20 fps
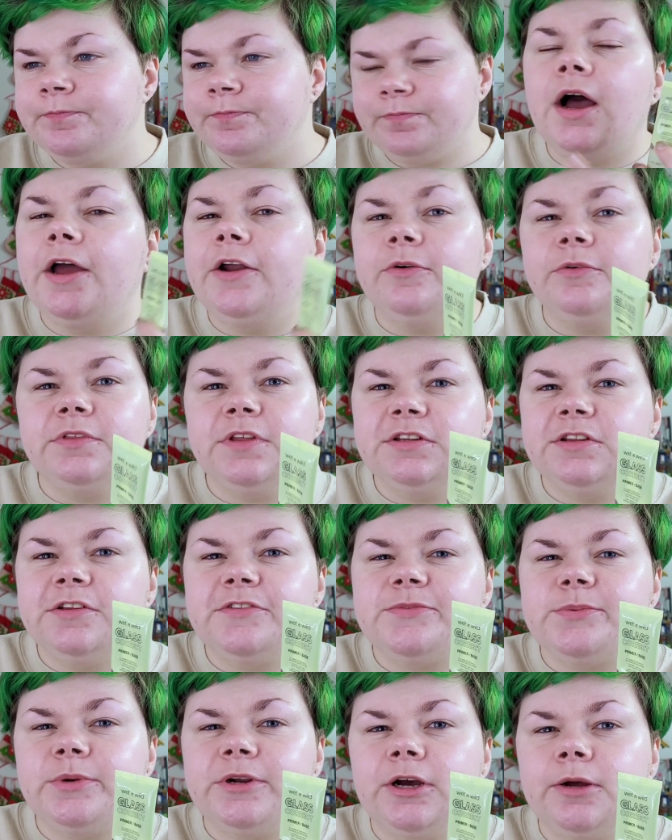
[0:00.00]
I don't think
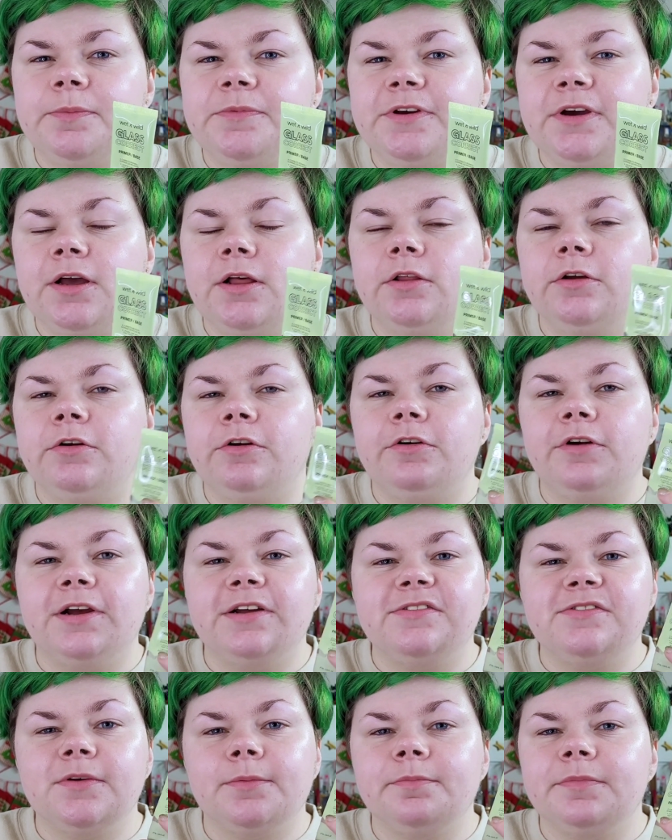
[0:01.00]
this would help to color
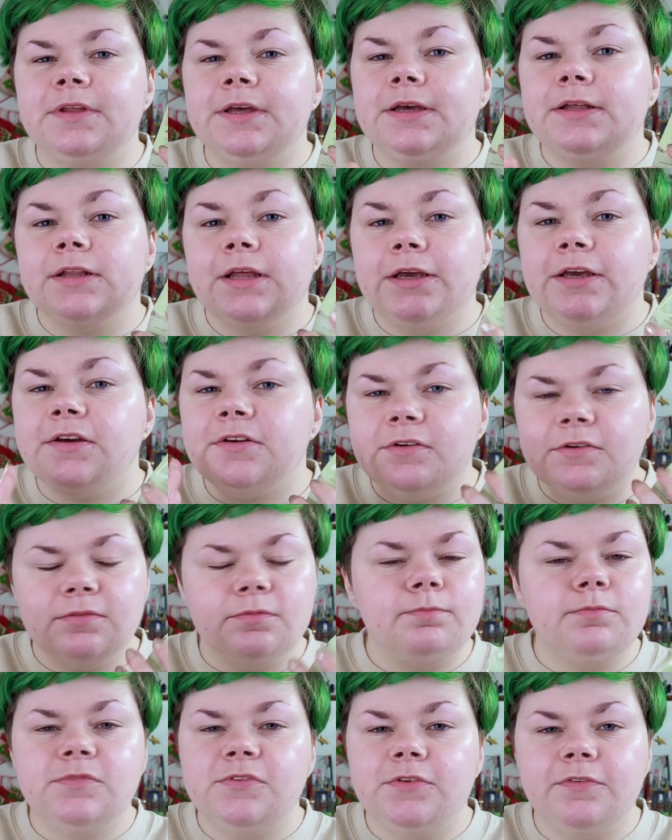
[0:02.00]
correct something like
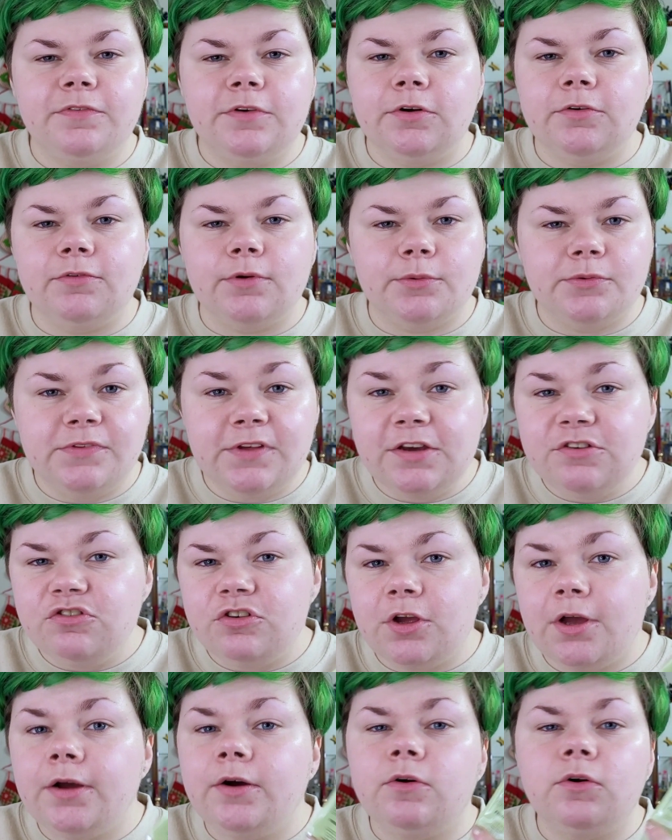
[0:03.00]
severe
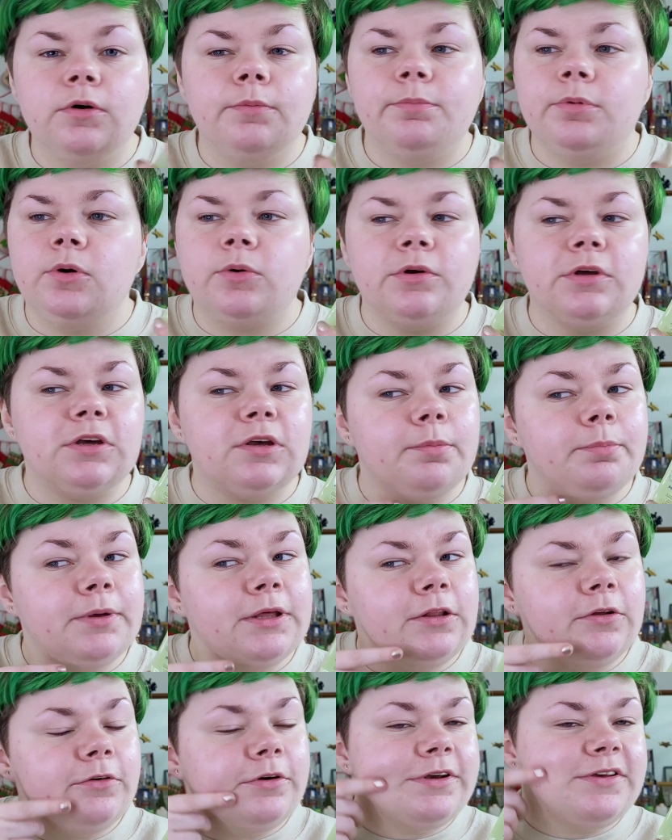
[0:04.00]
rosacea or broken
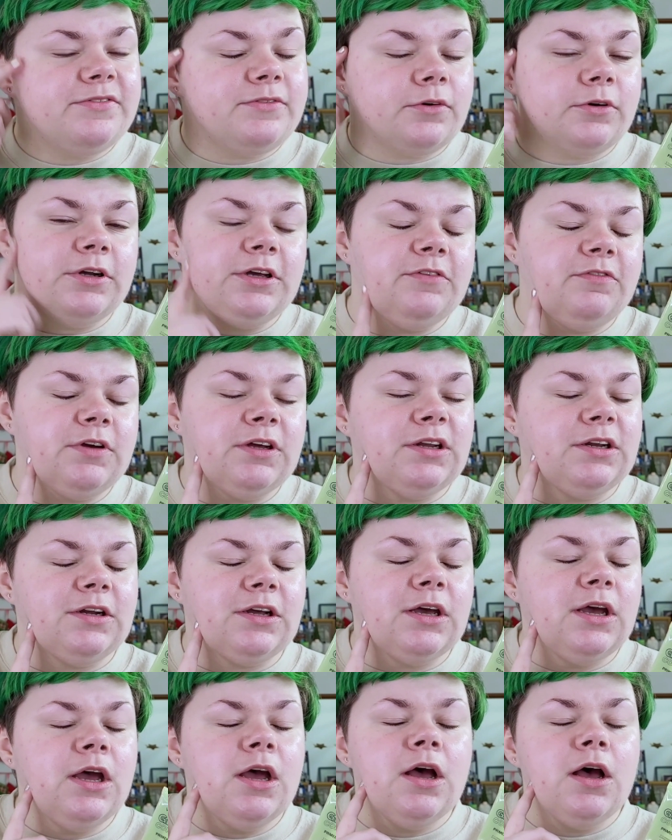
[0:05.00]
capillaries or even
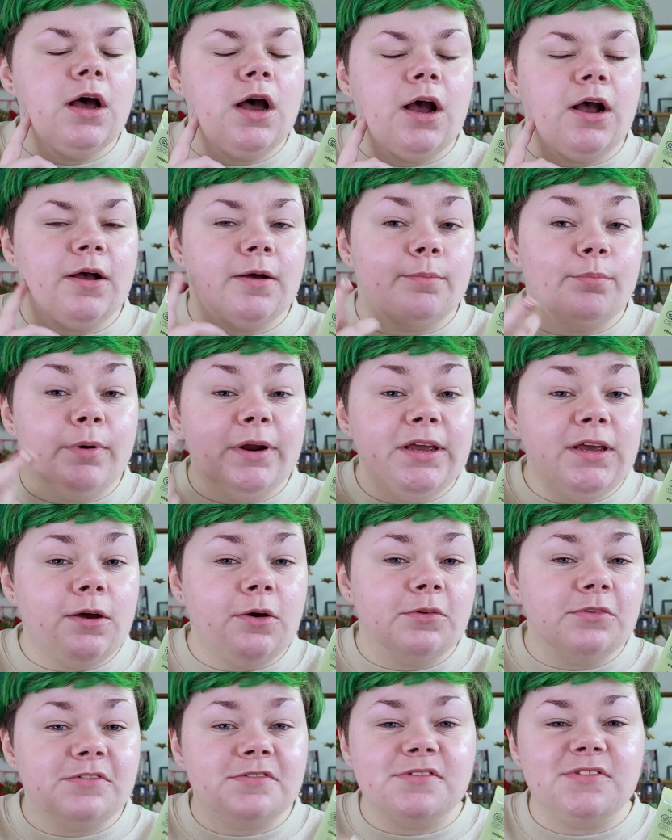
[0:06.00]

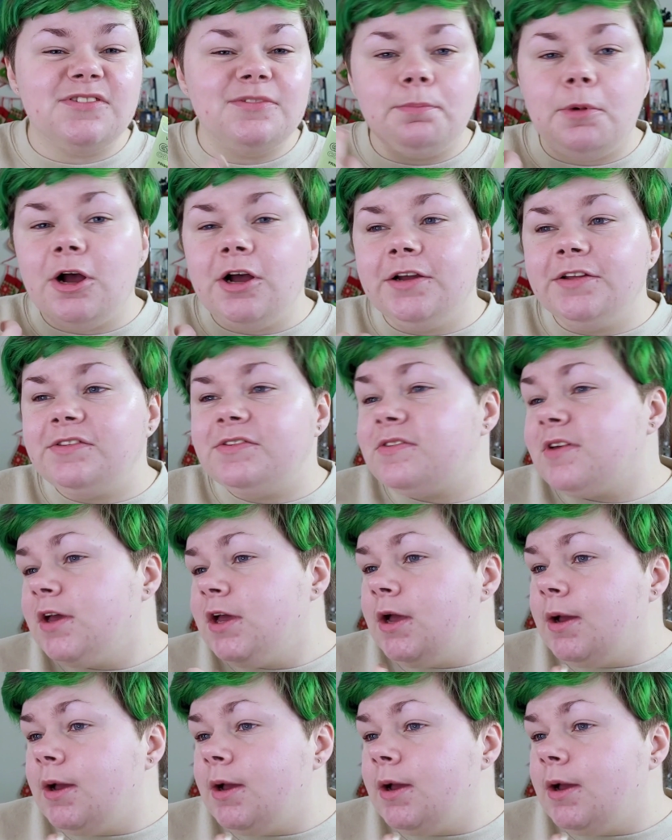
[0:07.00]
breakouts and spots.